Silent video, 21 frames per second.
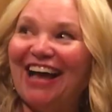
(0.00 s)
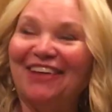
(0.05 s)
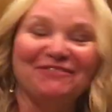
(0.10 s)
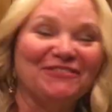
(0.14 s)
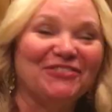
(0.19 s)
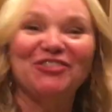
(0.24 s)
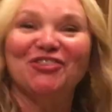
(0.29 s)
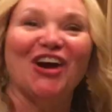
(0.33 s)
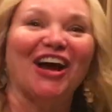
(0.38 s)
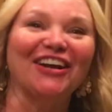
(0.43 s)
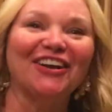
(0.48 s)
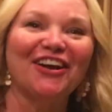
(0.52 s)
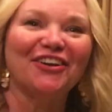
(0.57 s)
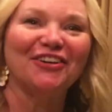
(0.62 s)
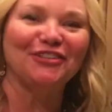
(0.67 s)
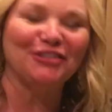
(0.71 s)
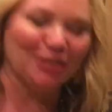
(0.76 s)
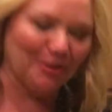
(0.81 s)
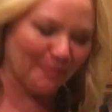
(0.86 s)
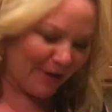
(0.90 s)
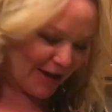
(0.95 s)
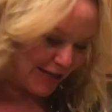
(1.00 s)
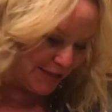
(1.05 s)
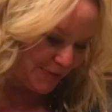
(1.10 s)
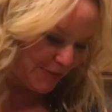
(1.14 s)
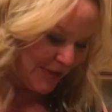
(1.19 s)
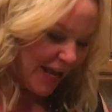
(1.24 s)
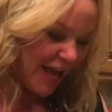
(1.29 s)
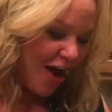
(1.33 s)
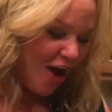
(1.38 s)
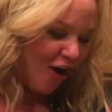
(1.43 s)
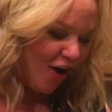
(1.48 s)
I'm trying not to look at my
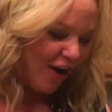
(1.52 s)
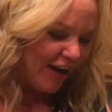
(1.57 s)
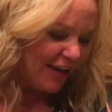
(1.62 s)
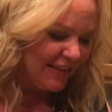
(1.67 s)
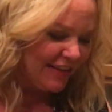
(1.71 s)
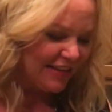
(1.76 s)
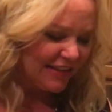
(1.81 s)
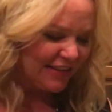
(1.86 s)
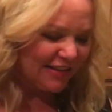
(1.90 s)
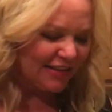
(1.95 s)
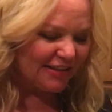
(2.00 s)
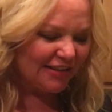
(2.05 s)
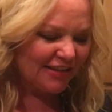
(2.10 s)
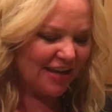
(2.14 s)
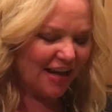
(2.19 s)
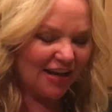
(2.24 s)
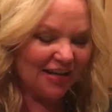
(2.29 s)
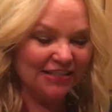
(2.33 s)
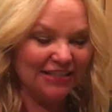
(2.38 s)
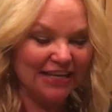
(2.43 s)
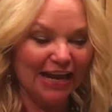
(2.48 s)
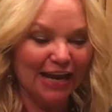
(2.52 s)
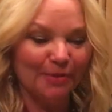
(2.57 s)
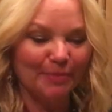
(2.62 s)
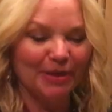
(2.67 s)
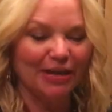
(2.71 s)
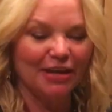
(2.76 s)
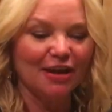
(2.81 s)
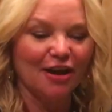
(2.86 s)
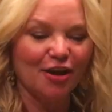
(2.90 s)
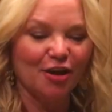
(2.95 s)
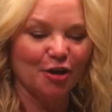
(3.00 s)
husband. All right, this is
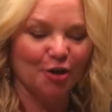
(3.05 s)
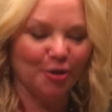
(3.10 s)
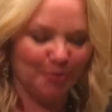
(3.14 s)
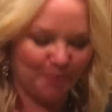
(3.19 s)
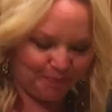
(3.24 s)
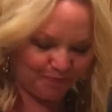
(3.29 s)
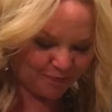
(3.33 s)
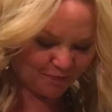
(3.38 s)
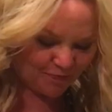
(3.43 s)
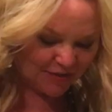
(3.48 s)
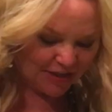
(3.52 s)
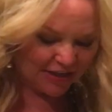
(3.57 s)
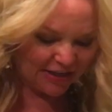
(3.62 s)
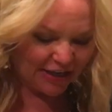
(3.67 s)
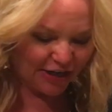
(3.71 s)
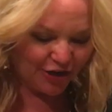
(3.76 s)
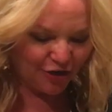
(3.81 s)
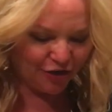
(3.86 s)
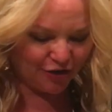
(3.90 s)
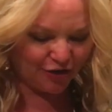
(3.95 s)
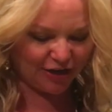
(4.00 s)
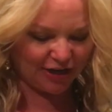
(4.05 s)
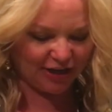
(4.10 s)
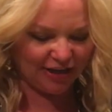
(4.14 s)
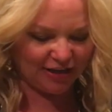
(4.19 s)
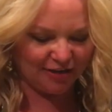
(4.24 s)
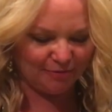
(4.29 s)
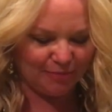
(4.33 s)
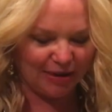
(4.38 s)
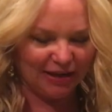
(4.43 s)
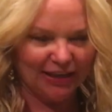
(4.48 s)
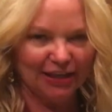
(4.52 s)
Tammy here
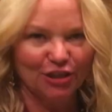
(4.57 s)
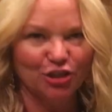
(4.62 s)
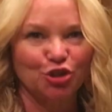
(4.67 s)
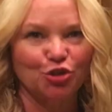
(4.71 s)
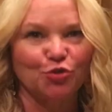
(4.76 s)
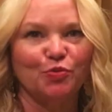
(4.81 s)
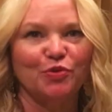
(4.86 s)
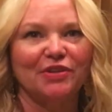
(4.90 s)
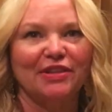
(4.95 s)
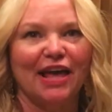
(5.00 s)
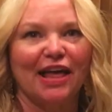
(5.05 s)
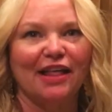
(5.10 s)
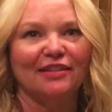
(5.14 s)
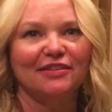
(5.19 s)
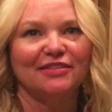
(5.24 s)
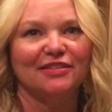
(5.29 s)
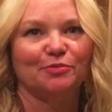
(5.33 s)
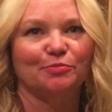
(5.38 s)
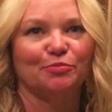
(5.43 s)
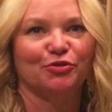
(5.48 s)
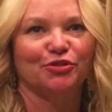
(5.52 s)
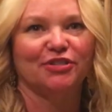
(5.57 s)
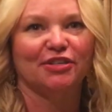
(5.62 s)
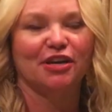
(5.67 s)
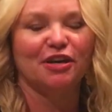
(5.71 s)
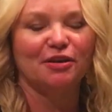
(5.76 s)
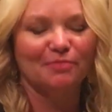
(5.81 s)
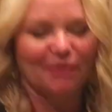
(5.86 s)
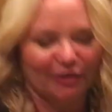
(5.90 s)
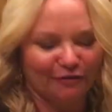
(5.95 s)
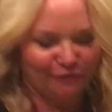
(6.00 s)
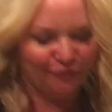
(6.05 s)
in my kitchen with Allison
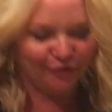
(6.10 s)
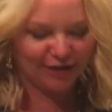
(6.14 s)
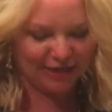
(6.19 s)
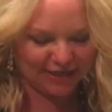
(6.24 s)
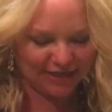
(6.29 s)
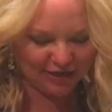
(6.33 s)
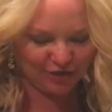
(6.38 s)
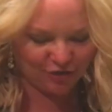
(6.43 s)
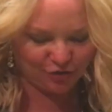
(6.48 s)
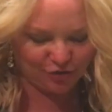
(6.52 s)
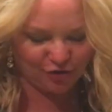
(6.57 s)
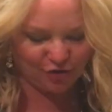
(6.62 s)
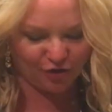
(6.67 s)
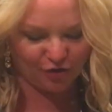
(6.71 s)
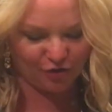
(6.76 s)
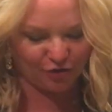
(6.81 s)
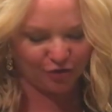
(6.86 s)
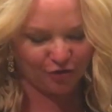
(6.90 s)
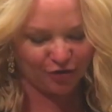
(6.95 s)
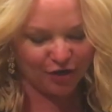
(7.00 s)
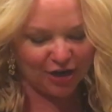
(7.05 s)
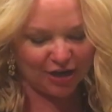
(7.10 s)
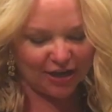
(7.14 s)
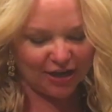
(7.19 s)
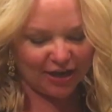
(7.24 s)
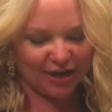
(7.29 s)
Purcell, my friend, and her daughter